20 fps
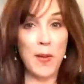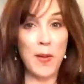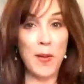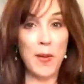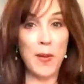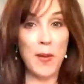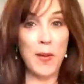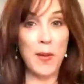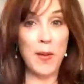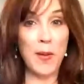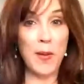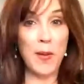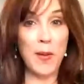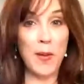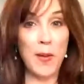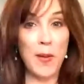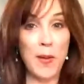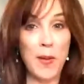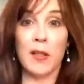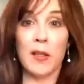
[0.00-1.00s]
a
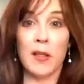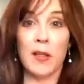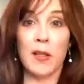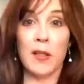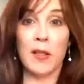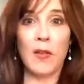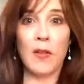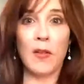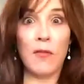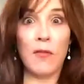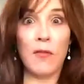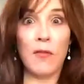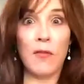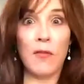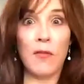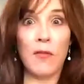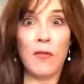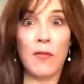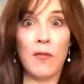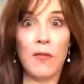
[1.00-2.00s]
version of a
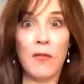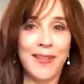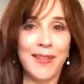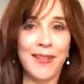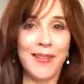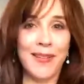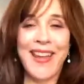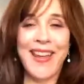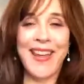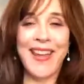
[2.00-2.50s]
vegetarian.